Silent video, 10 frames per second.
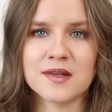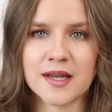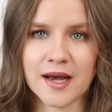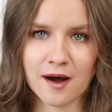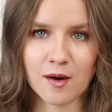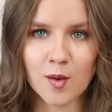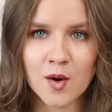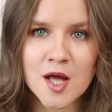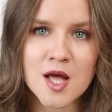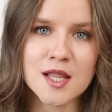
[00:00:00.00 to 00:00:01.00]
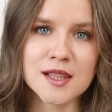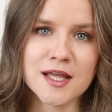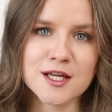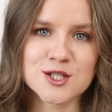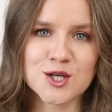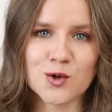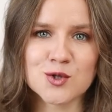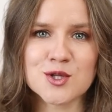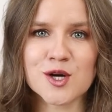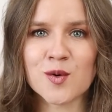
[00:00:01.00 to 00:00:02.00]
Now, let's go to
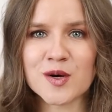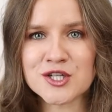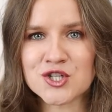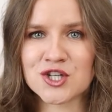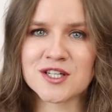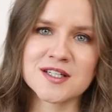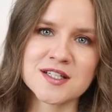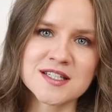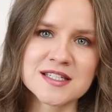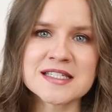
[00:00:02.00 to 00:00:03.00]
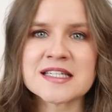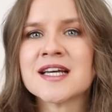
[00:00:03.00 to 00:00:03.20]
the questions.